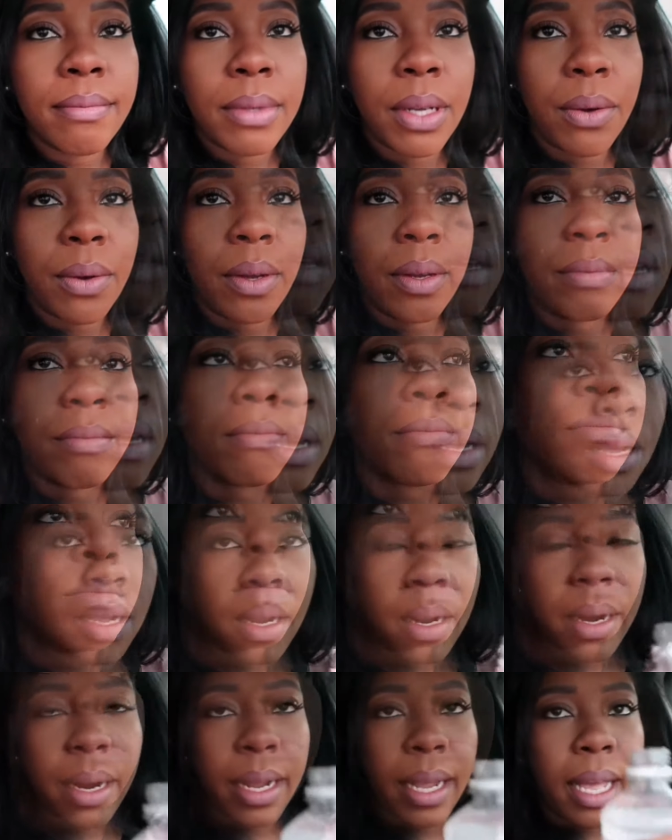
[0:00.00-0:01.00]
Hold on.
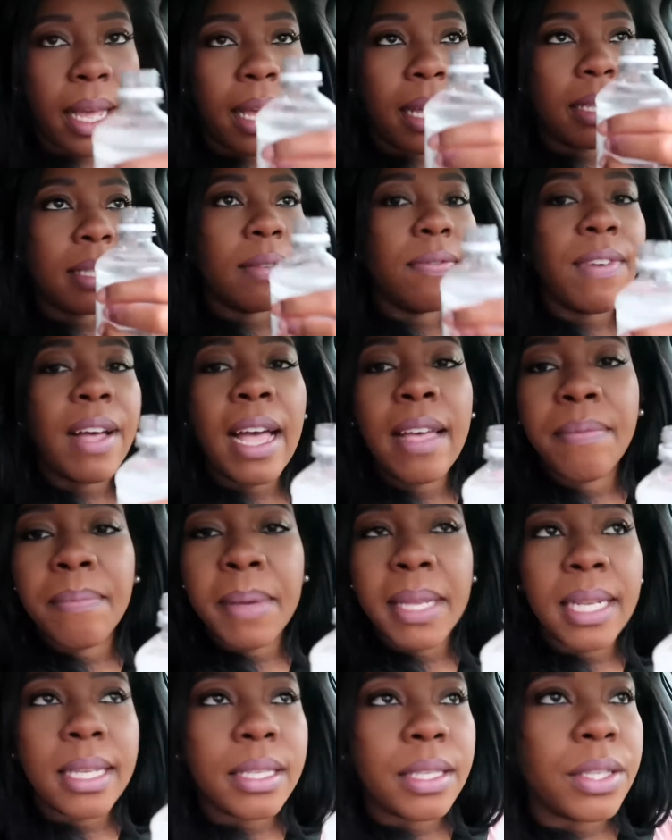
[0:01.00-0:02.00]
All right guys, five
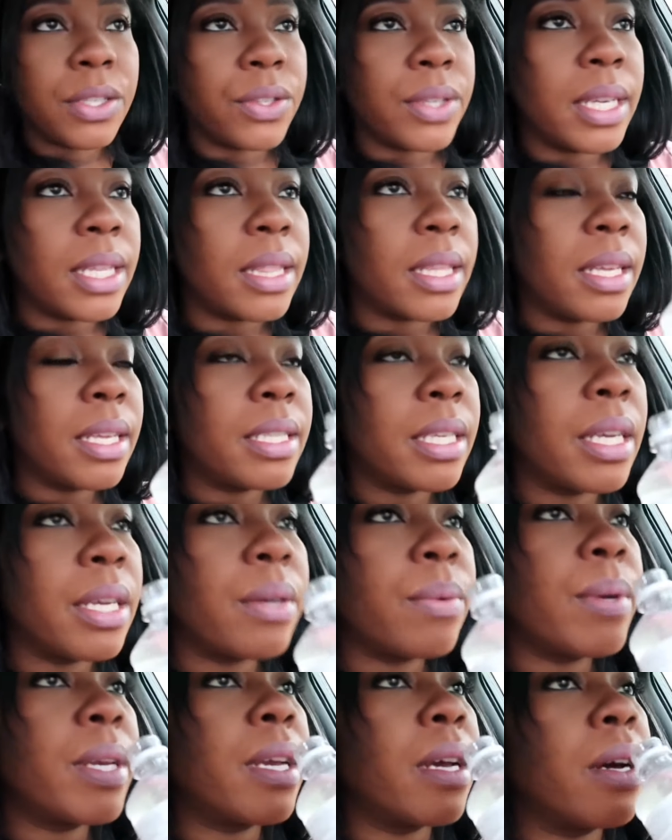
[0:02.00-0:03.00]
minutes to drink this.
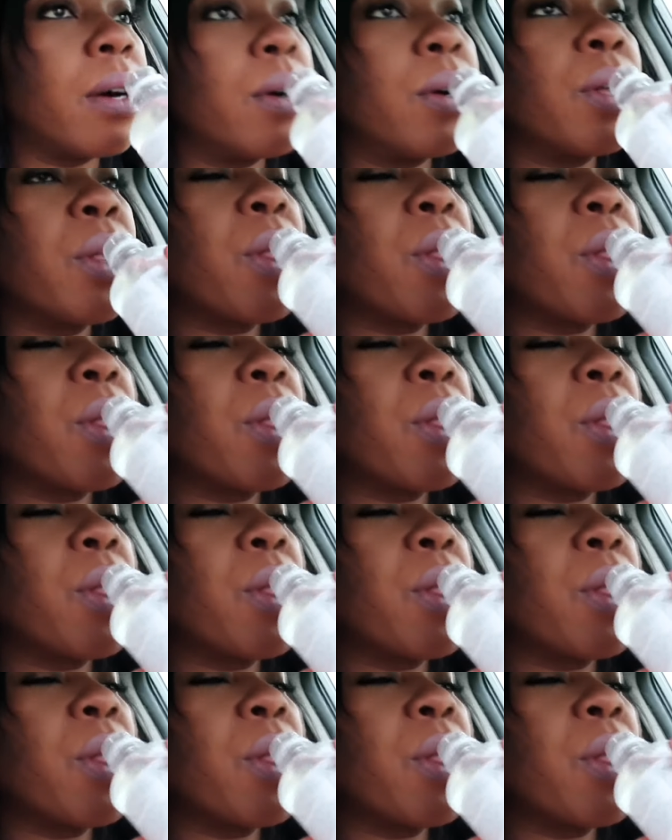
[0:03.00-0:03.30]
Here we go.